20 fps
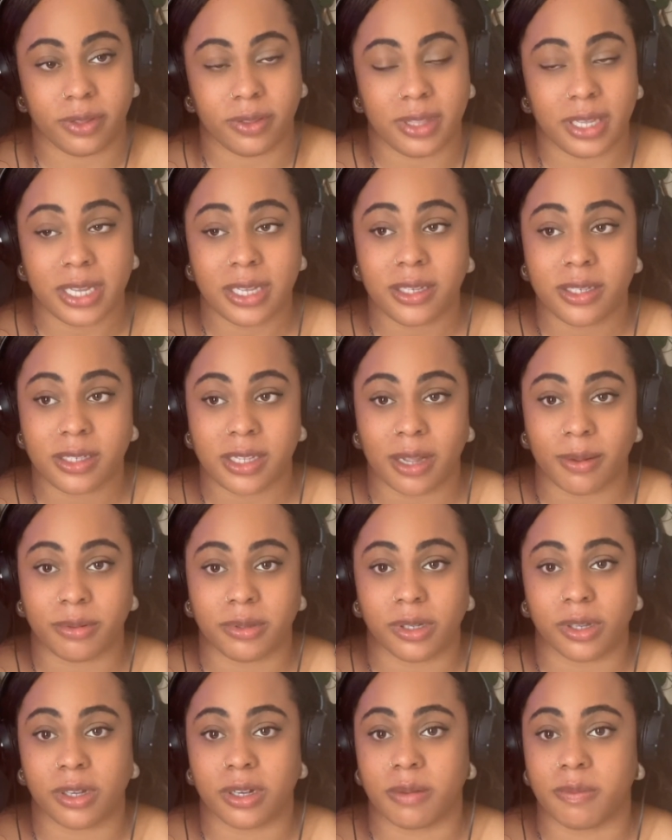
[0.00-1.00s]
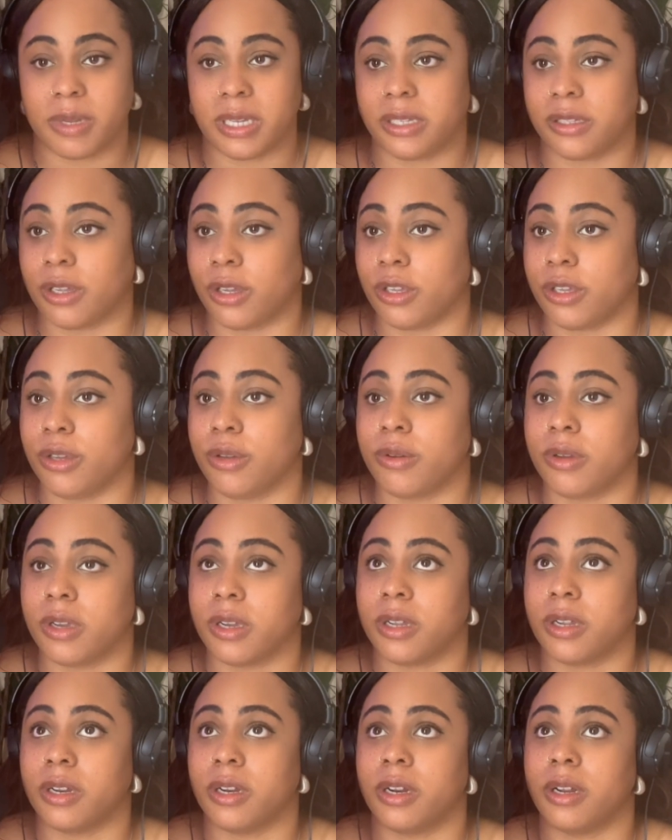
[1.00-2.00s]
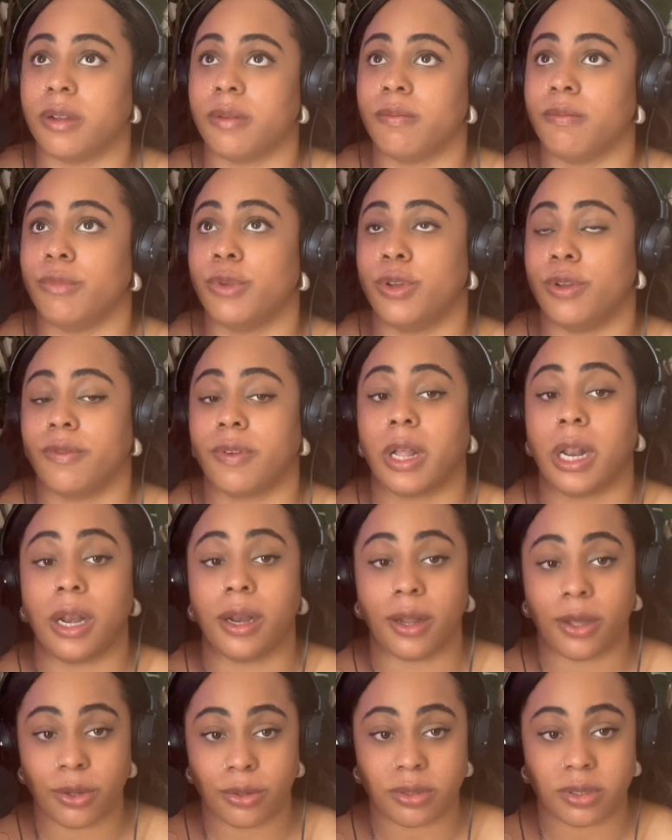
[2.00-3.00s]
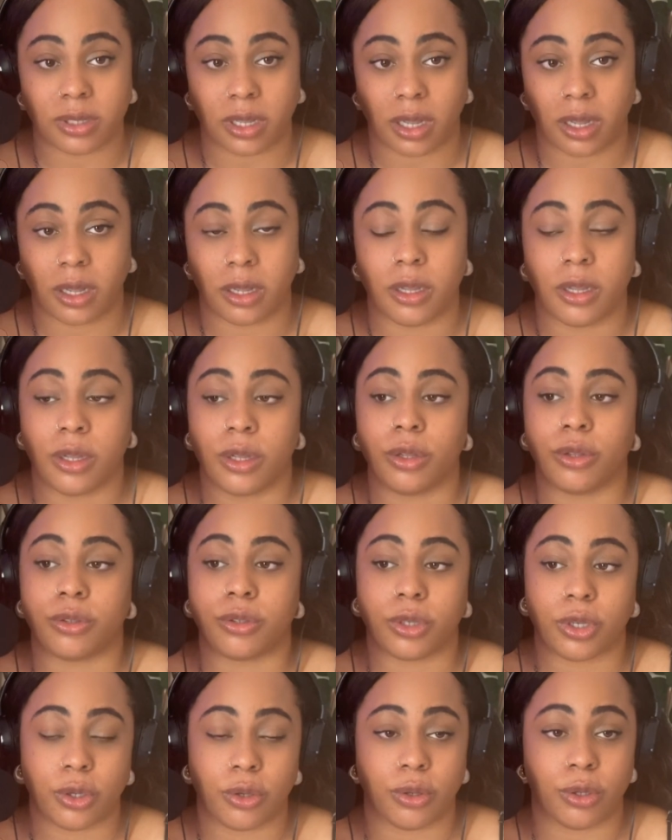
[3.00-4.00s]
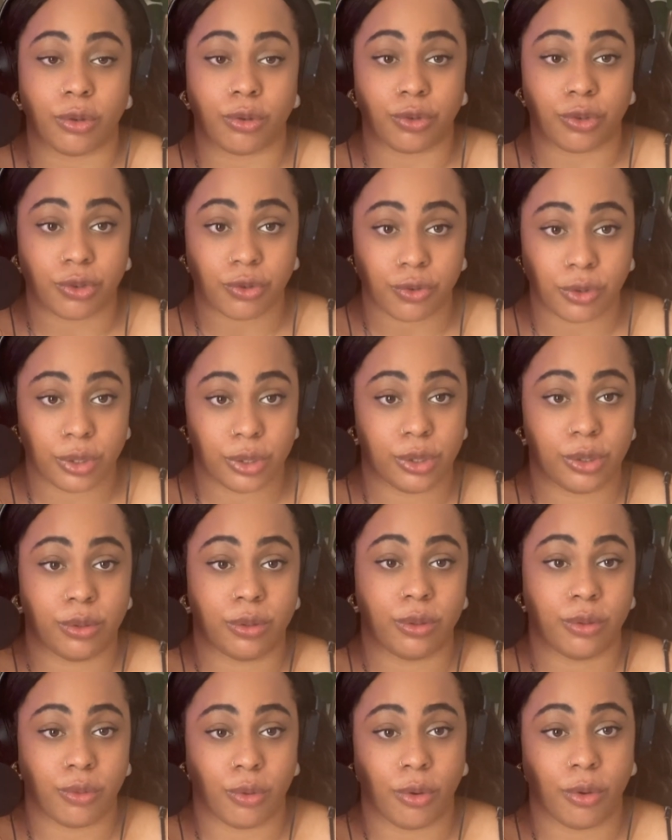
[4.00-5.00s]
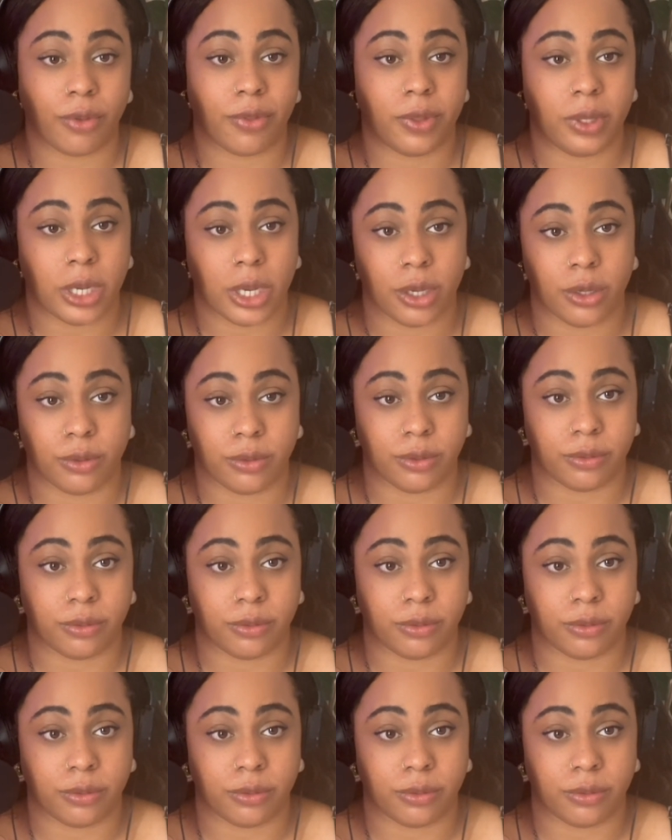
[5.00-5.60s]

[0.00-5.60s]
These steps are going to be so you can move closer to your true north node.